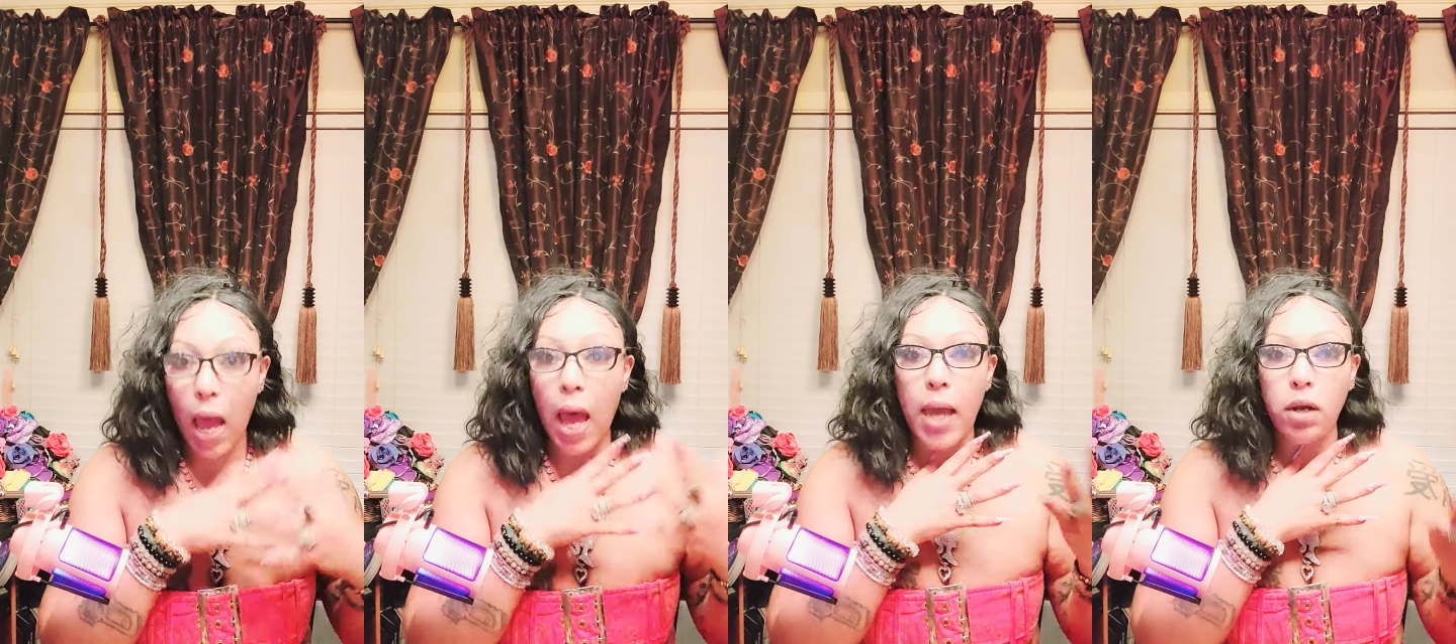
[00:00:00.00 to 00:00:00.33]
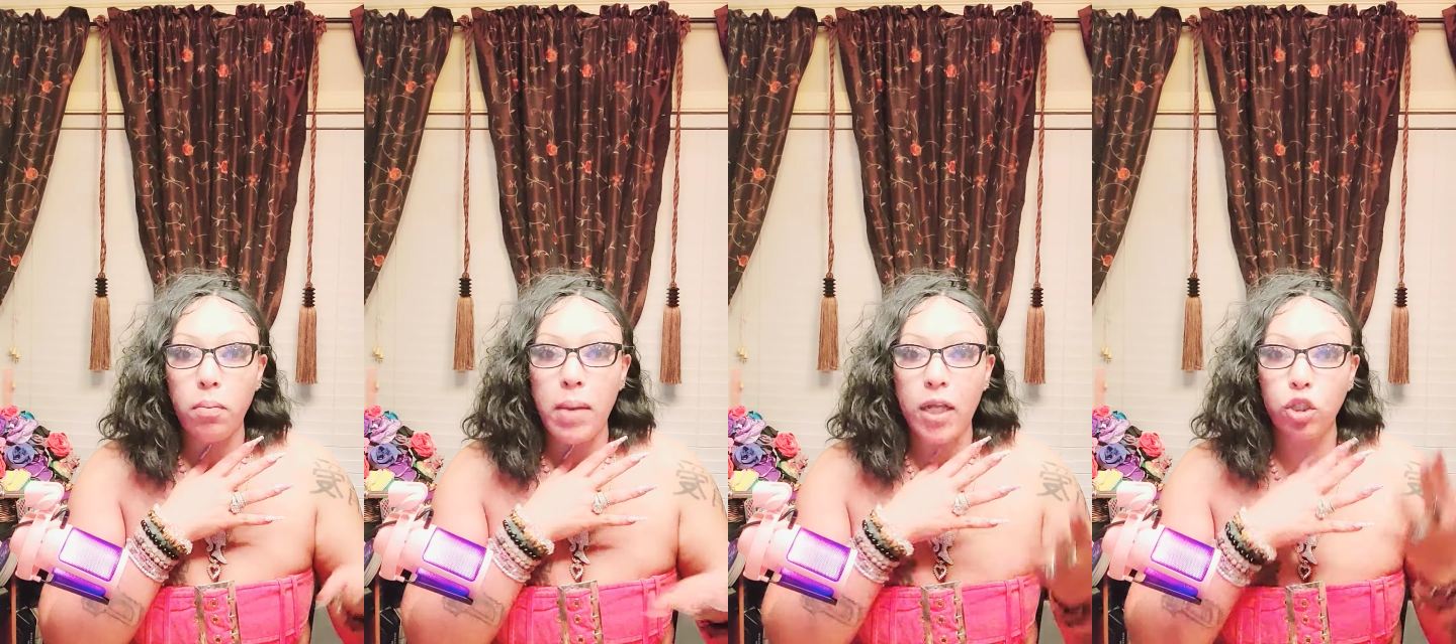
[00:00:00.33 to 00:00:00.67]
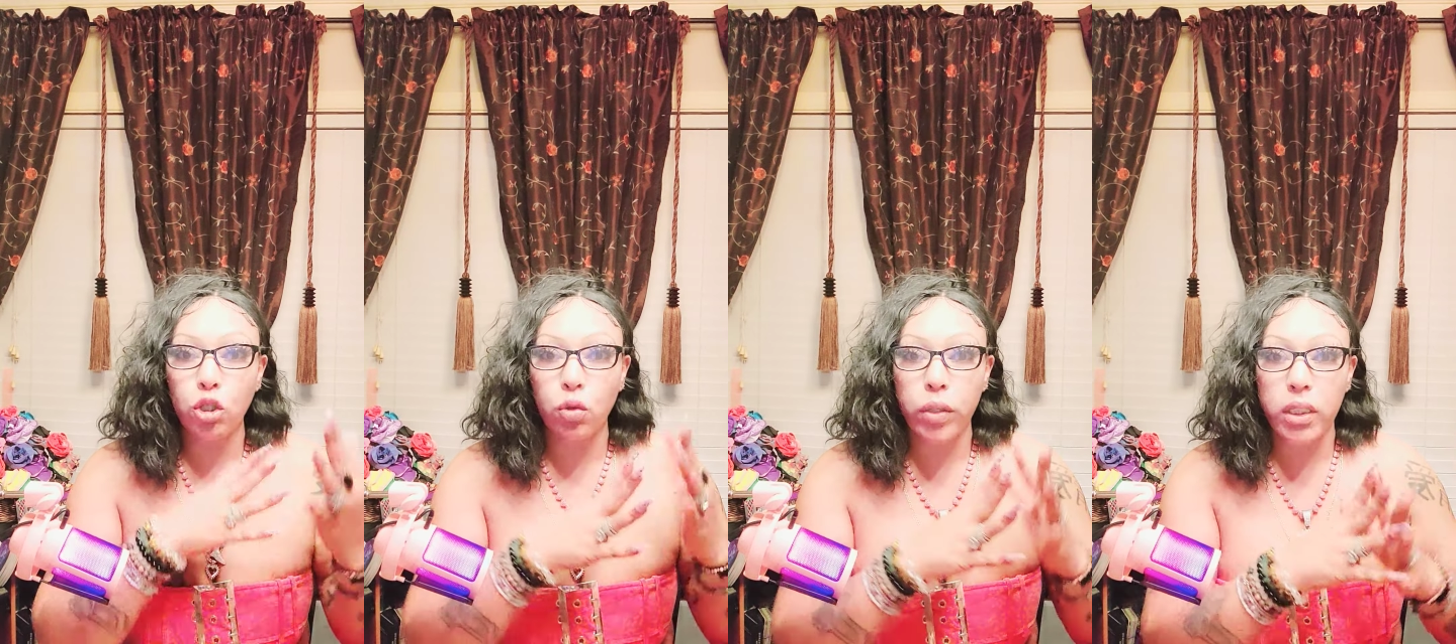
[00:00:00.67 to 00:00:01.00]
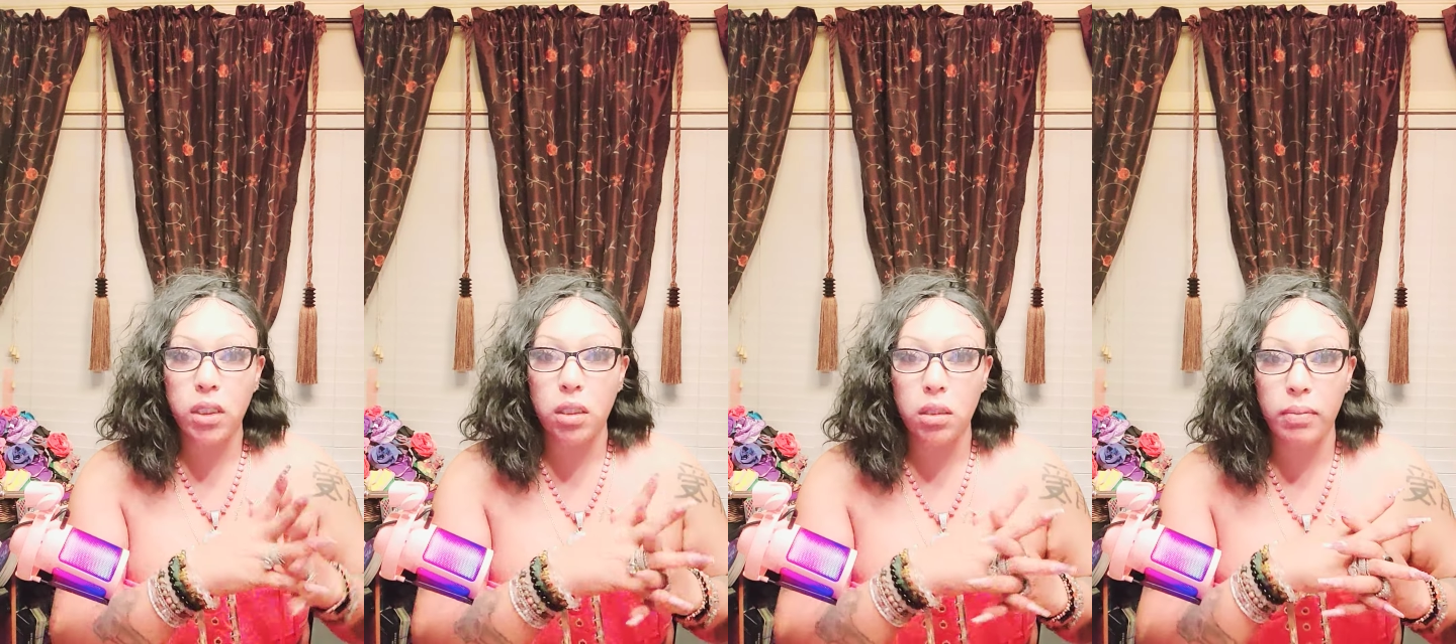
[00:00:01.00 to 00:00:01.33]
I don't mind your
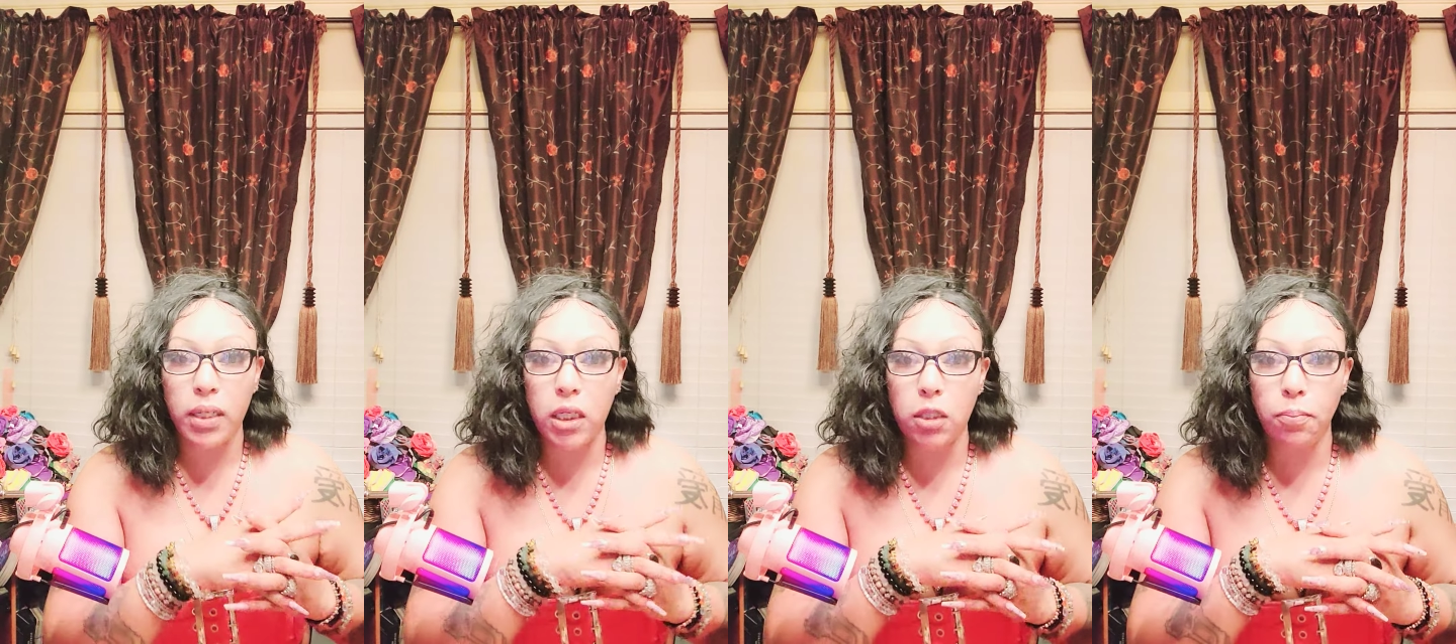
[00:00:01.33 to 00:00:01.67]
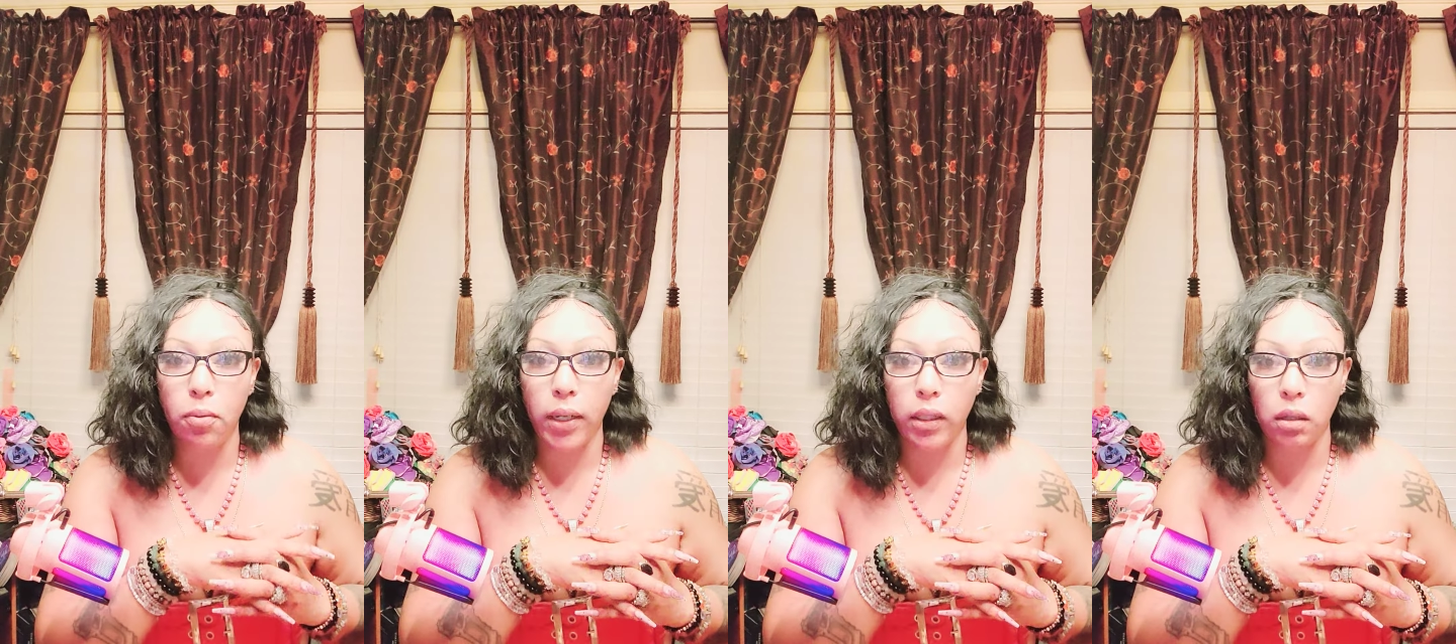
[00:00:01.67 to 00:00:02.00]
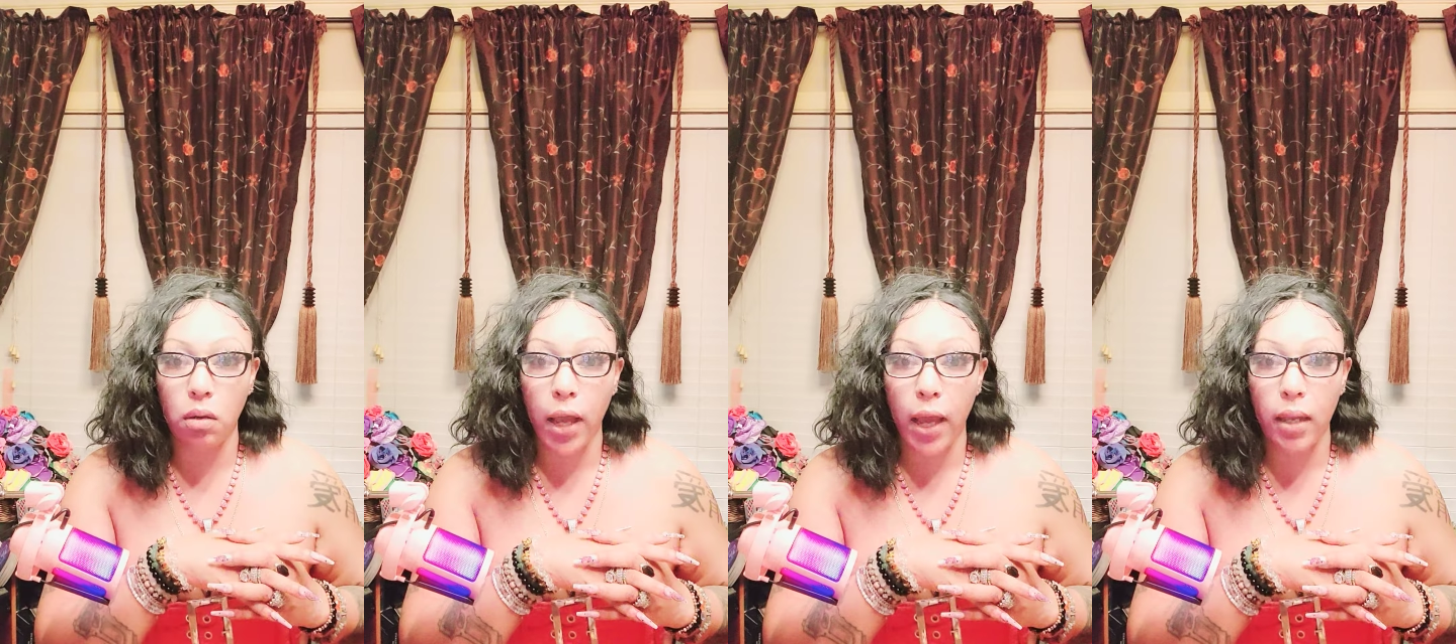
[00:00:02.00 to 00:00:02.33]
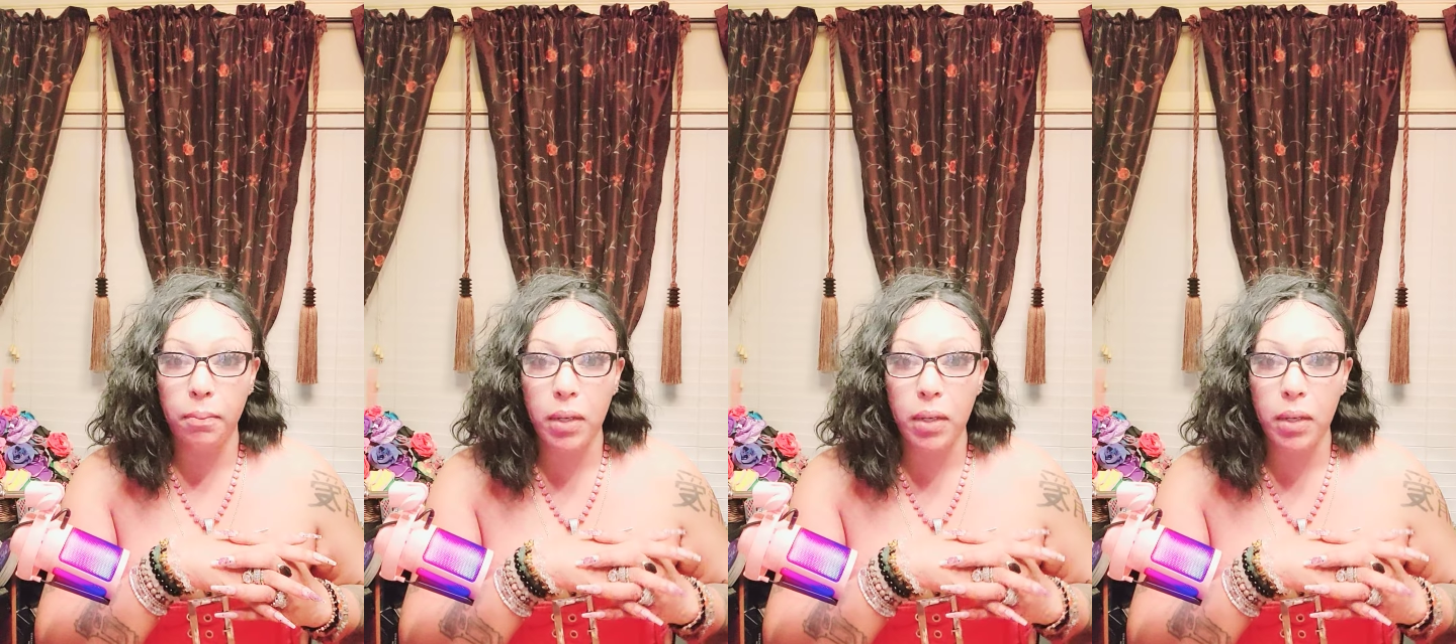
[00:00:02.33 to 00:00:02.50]
criticism at this point, okay?